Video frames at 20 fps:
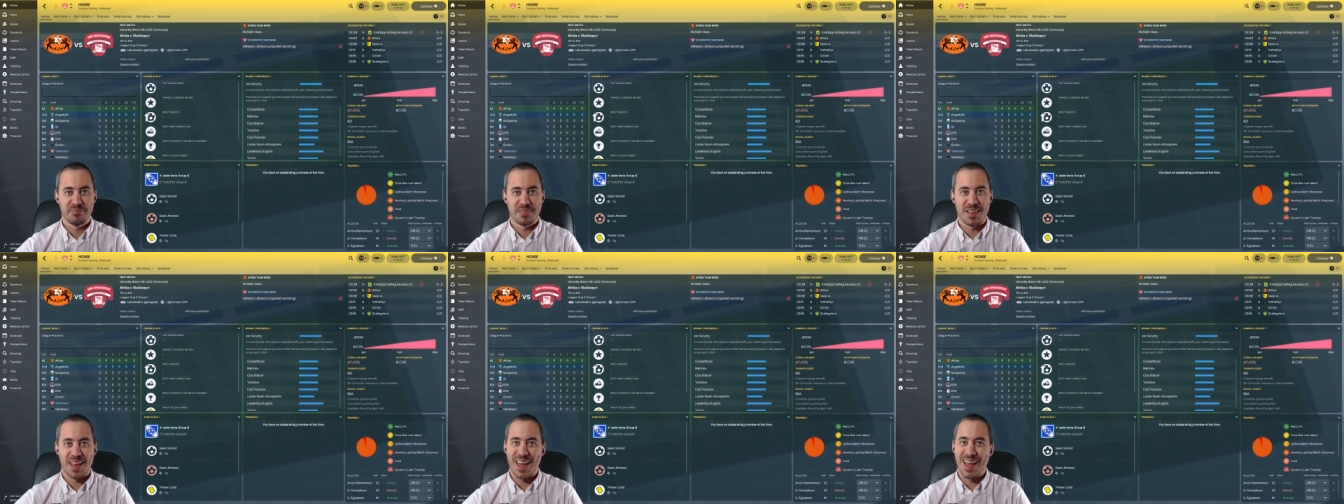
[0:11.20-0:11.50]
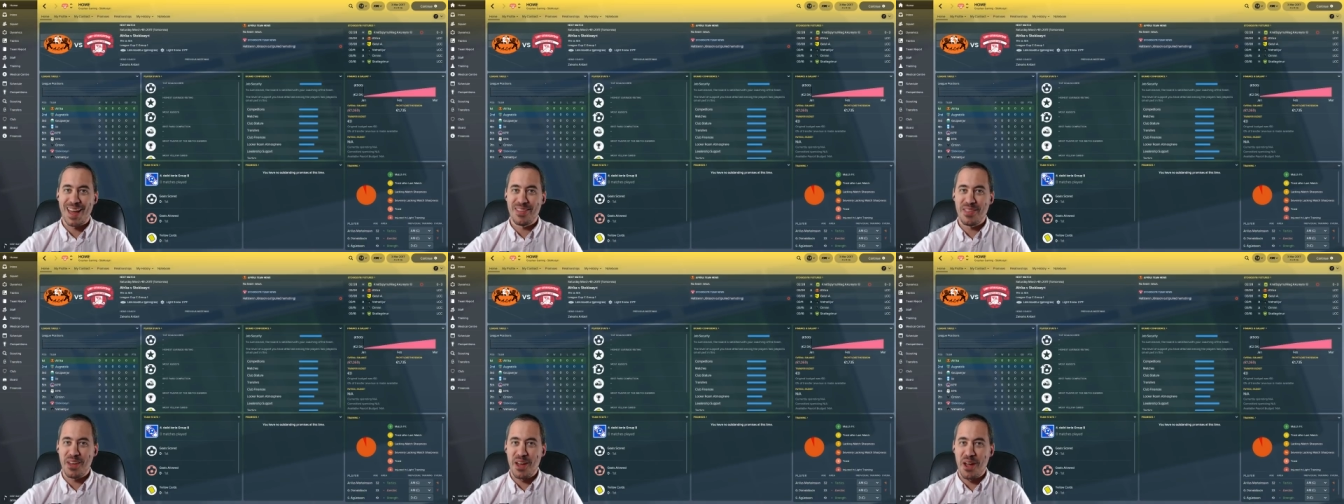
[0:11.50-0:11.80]

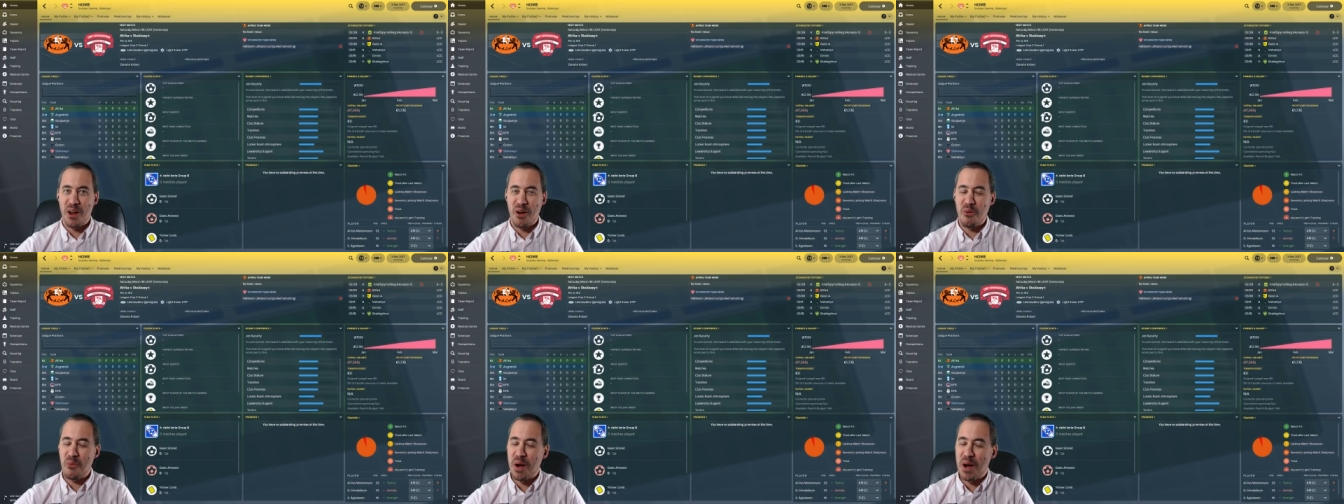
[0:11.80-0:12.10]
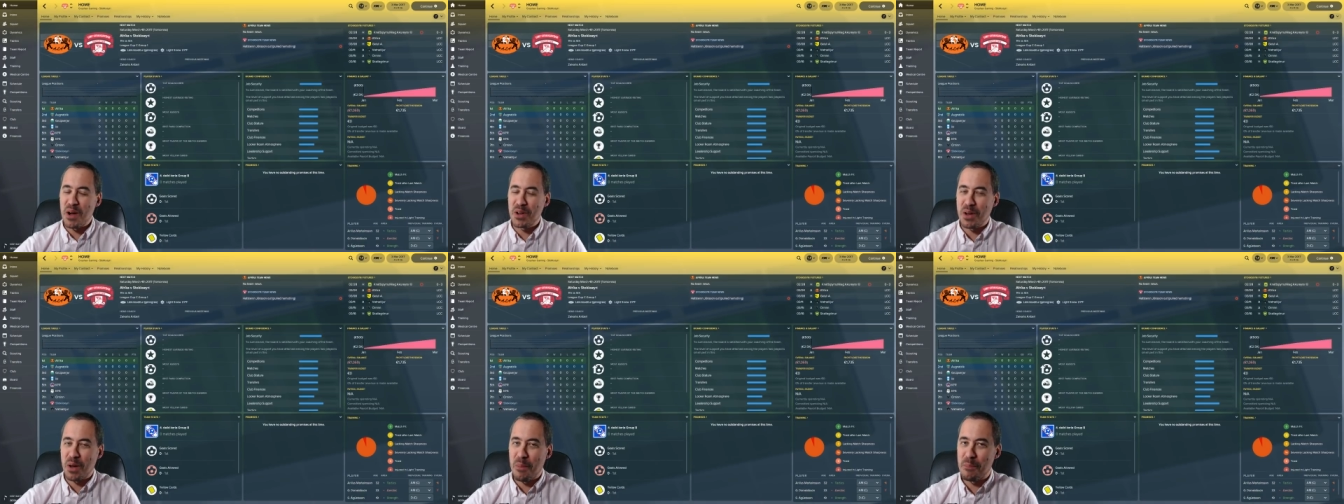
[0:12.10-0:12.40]
Hey there,
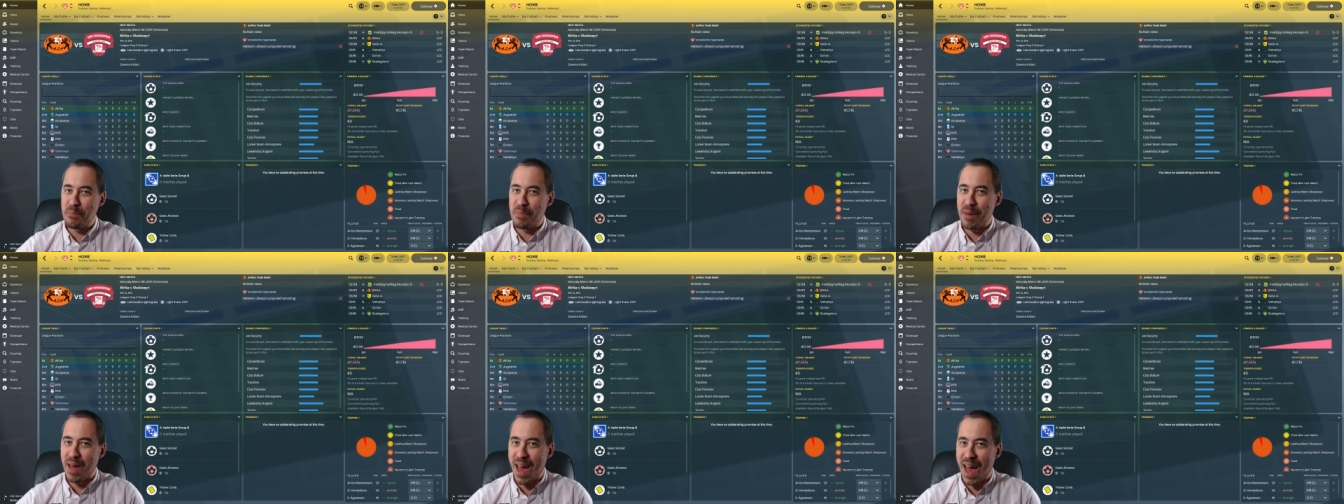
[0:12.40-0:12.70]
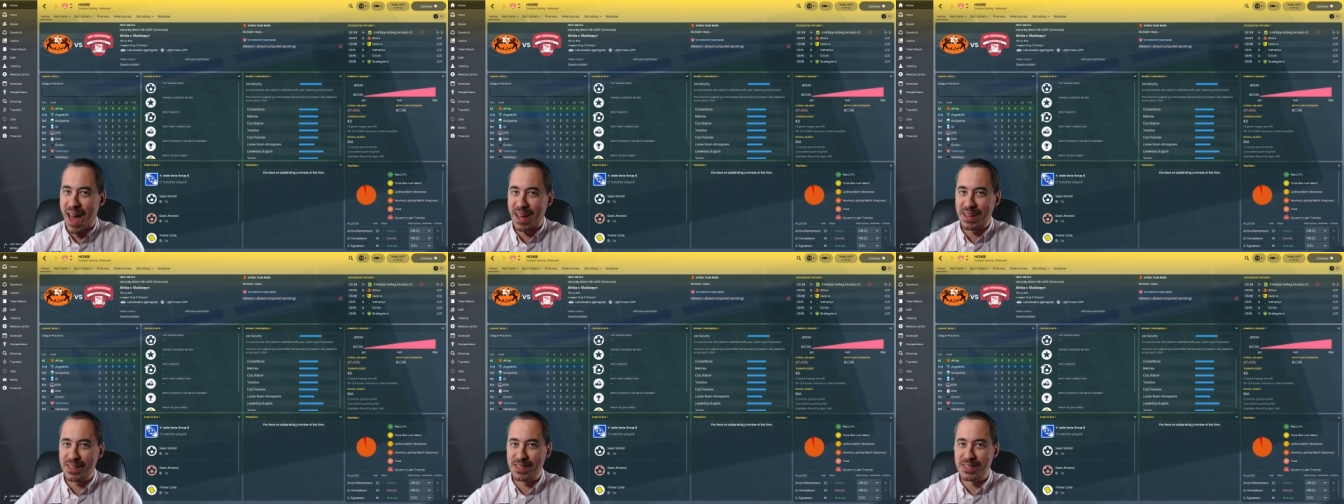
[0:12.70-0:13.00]
welcome
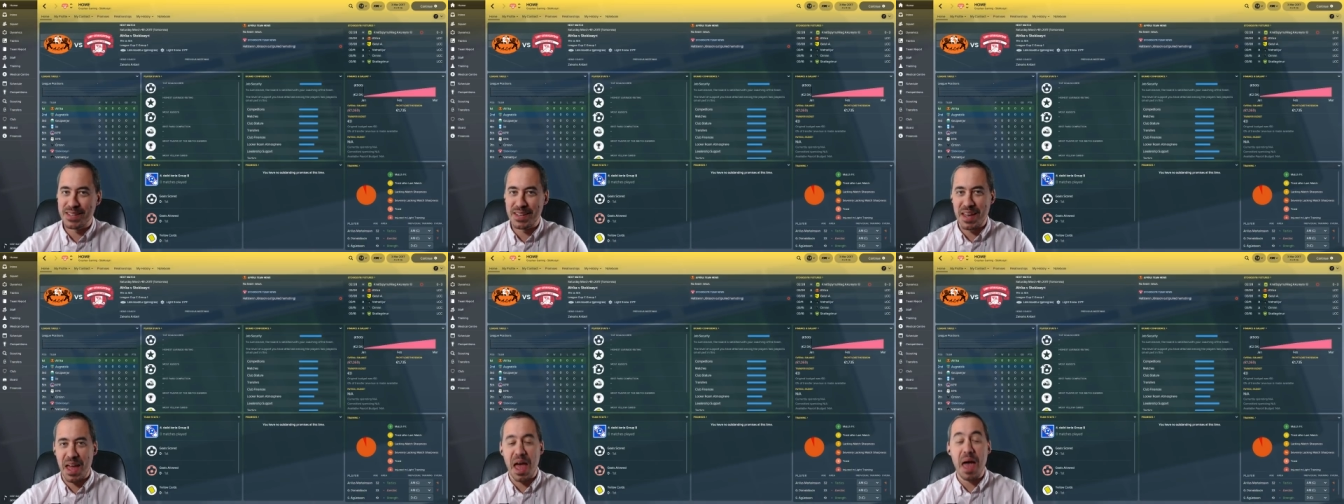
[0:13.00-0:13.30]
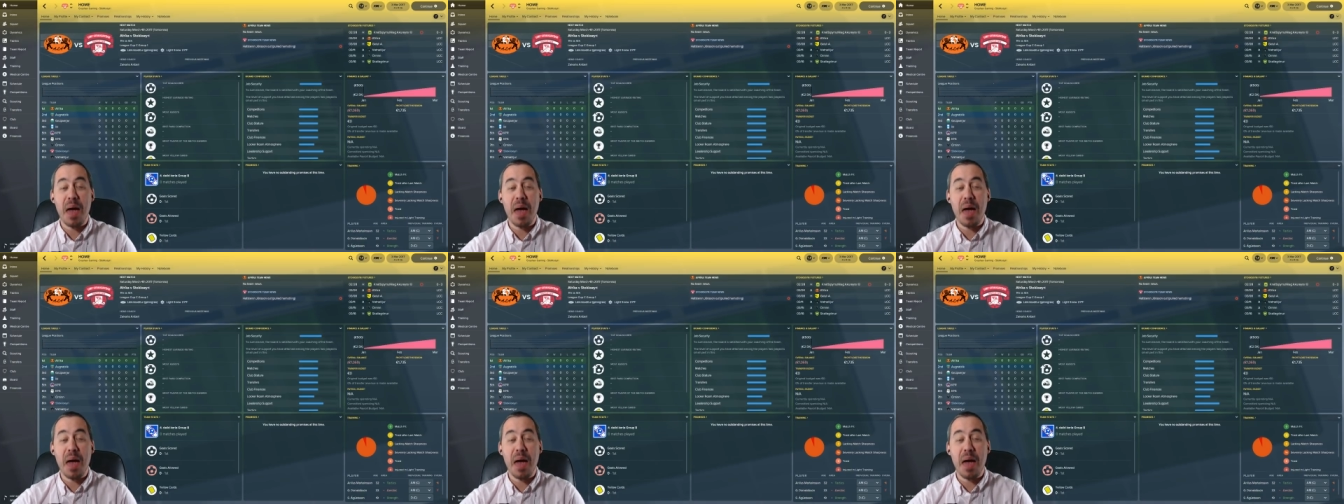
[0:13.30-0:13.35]
back to